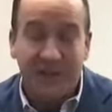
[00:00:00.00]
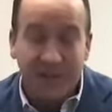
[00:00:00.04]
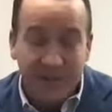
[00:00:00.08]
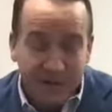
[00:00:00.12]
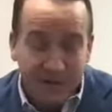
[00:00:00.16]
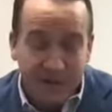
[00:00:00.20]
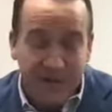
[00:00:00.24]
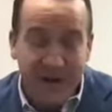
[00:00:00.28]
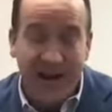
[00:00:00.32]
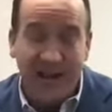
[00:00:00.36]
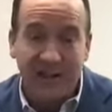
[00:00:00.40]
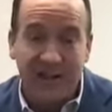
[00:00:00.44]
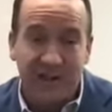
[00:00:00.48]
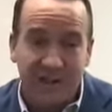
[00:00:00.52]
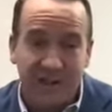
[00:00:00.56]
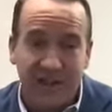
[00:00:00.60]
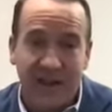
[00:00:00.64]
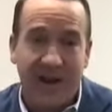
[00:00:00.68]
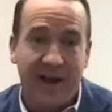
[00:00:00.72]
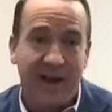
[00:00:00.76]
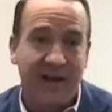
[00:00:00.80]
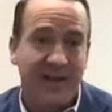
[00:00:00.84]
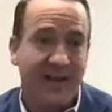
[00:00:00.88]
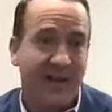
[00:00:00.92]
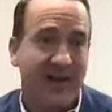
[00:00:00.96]

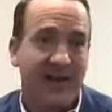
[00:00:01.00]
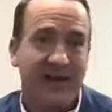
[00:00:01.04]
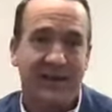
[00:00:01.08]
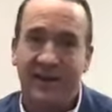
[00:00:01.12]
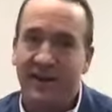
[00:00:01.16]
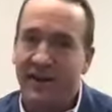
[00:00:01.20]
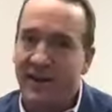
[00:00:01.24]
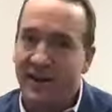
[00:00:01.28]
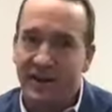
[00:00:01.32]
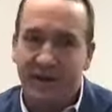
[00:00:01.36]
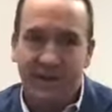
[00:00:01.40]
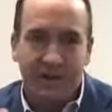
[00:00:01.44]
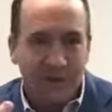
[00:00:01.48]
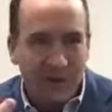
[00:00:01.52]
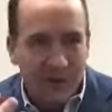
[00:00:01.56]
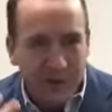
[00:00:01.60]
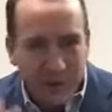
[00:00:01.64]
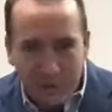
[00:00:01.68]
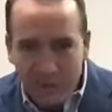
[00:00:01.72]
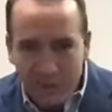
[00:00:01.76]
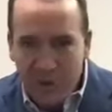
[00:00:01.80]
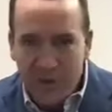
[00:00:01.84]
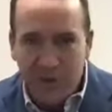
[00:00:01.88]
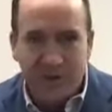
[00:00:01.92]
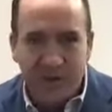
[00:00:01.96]
fascinated in, the
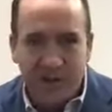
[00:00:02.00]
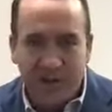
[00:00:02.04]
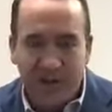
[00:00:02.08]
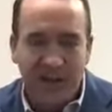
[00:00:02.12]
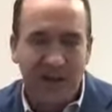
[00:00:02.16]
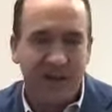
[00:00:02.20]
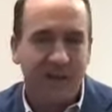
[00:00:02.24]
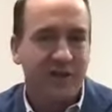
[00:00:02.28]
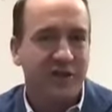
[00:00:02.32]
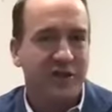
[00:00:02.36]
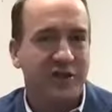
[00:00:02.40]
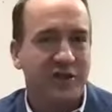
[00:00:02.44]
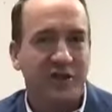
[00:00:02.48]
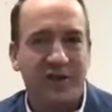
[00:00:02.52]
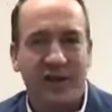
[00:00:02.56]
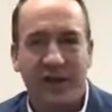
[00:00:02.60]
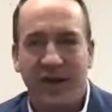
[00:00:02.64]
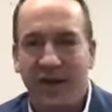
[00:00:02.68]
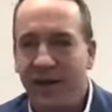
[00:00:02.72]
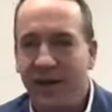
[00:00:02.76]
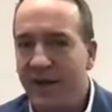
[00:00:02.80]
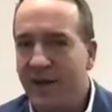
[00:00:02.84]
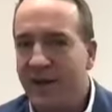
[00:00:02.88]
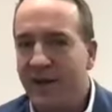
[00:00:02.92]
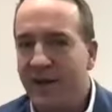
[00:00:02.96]
music
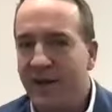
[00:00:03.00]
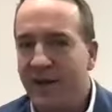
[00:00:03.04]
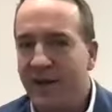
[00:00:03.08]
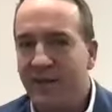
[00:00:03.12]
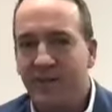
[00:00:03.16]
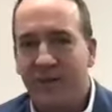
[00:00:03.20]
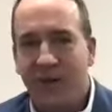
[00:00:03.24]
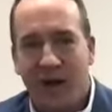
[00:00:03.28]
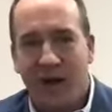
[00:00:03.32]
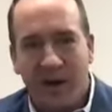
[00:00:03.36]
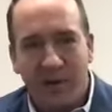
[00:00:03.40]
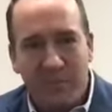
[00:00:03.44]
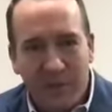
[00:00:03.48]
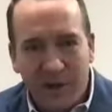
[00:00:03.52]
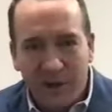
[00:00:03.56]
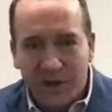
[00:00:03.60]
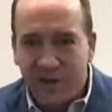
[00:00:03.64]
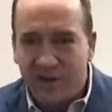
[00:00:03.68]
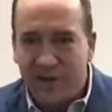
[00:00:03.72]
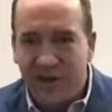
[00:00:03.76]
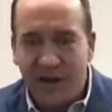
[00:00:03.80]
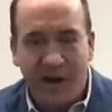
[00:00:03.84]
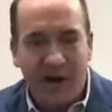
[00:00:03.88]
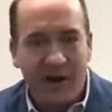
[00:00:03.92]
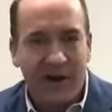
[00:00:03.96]
industry,
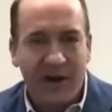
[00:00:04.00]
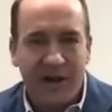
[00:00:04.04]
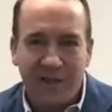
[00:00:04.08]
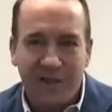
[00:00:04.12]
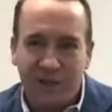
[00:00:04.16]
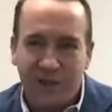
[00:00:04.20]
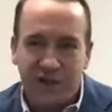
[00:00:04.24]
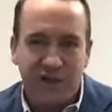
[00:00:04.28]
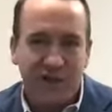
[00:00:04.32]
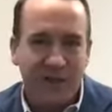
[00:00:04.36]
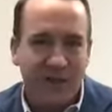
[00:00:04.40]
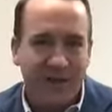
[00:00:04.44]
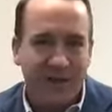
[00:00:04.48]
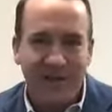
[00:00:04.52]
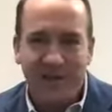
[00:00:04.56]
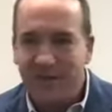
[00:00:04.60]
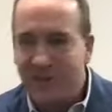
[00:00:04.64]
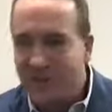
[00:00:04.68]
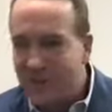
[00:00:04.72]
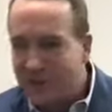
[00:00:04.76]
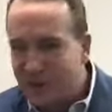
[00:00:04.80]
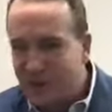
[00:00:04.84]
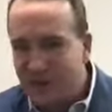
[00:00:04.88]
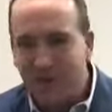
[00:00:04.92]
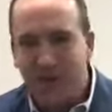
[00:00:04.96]
military history,
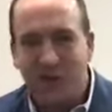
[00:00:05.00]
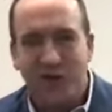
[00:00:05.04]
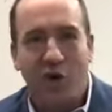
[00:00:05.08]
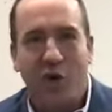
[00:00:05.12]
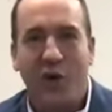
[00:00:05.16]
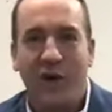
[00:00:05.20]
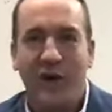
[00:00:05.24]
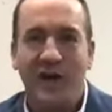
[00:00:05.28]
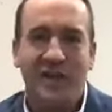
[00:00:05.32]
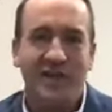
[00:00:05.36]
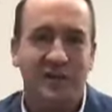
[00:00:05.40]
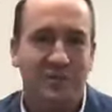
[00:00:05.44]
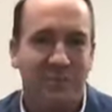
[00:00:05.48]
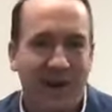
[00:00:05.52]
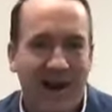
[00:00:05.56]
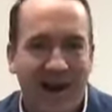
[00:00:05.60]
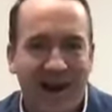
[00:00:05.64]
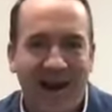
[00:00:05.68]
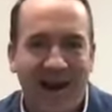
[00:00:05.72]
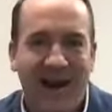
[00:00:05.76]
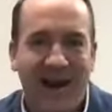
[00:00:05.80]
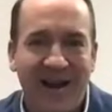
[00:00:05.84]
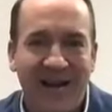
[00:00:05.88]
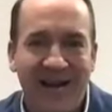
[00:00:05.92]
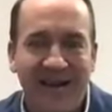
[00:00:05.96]
just the stories
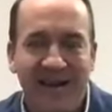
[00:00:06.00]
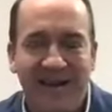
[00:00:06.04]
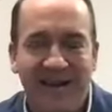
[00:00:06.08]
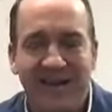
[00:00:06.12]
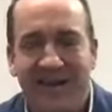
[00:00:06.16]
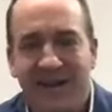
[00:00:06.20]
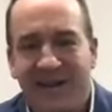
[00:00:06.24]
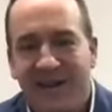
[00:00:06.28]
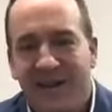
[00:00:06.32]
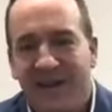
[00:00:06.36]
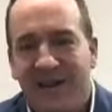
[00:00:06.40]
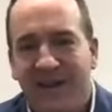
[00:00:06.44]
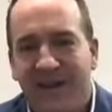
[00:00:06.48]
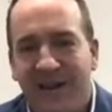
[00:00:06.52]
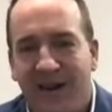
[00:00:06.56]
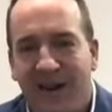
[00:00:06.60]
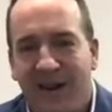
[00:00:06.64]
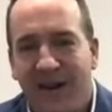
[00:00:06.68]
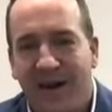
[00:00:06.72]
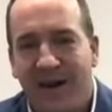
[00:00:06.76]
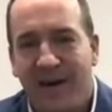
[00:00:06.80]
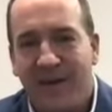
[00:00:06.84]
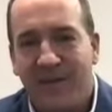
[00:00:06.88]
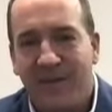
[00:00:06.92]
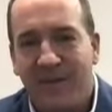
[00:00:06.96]
behind it.
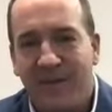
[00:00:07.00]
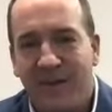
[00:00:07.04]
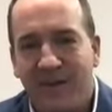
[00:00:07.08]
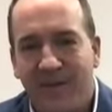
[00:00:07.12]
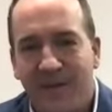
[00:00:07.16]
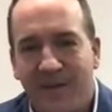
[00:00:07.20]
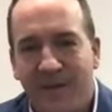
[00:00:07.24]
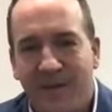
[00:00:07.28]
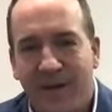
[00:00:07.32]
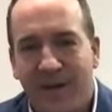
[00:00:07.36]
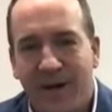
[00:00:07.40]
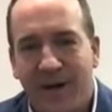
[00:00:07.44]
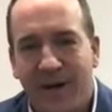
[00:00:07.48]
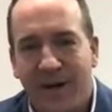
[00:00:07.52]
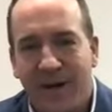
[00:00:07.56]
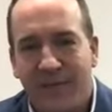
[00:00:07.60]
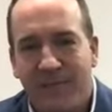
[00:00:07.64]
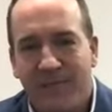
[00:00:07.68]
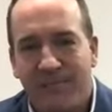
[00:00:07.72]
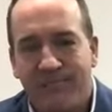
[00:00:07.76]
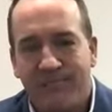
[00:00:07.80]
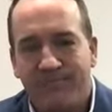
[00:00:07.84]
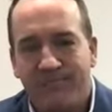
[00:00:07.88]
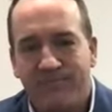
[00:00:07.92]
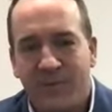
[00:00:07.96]

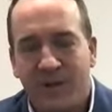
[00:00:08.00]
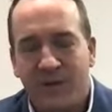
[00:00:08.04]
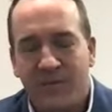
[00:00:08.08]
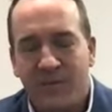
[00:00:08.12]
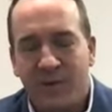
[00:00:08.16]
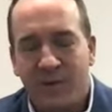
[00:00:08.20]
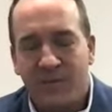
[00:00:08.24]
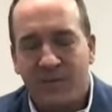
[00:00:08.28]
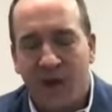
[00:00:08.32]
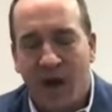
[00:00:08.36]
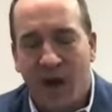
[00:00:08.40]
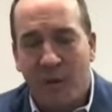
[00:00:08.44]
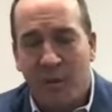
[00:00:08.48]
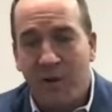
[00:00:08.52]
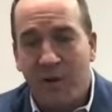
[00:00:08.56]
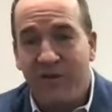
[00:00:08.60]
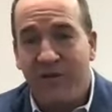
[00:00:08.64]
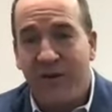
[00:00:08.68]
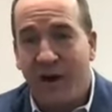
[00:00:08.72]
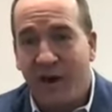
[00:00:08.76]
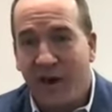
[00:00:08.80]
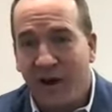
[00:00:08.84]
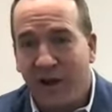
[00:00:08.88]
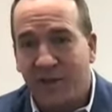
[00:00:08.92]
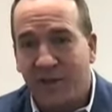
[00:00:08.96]
We're
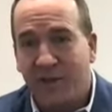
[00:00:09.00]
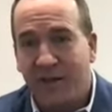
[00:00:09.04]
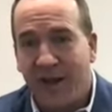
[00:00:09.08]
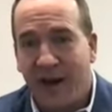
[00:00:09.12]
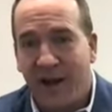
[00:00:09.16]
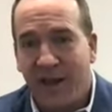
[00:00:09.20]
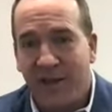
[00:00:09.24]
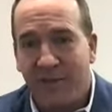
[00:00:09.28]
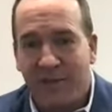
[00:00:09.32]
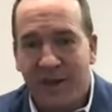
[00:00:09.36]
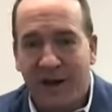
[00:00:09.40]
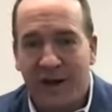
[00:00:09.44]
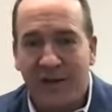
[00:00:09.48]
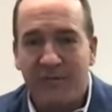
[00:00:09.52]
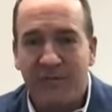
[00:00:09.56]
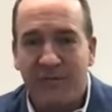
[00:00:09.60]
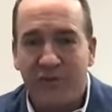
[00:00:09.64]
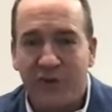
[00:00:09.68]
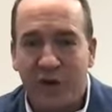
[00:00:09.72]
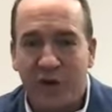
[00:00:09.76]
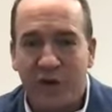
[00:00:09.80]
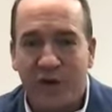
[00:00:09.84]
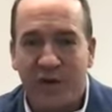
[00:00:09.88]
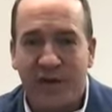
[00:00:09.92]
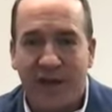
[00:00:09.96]
very excited about
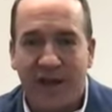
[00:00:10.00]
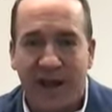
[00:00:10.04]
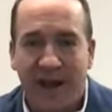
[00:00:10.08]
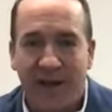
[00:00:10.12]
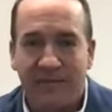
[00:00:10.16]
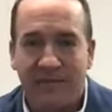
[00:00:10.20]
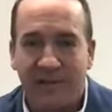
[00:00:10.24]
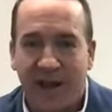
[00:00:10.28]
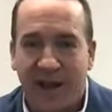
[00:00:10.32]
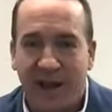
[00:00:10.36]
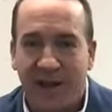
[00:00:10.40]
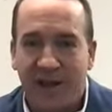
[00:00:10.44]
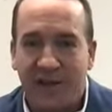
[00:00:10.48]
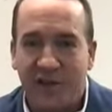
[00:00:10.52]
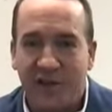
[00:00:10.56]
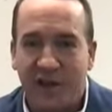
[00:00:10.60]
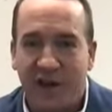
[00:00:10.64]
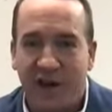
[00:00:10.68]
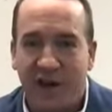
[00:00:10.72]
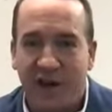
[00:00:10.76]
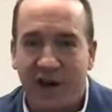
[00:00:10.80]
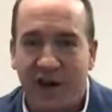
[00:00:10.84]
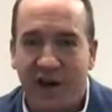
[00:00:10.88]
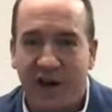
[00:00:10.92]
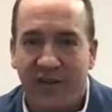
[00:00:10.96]
doing that and kind of
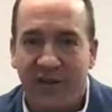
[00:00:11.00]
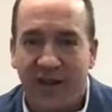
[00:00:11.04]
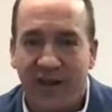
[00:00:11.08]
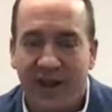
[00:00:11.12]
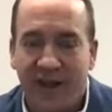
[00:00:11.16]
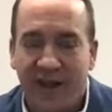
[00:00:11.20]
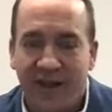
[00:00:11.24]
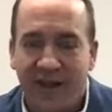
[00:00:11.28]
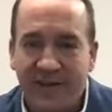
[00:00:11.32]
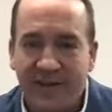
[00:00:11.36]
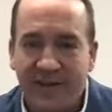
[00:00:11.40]
sharing that.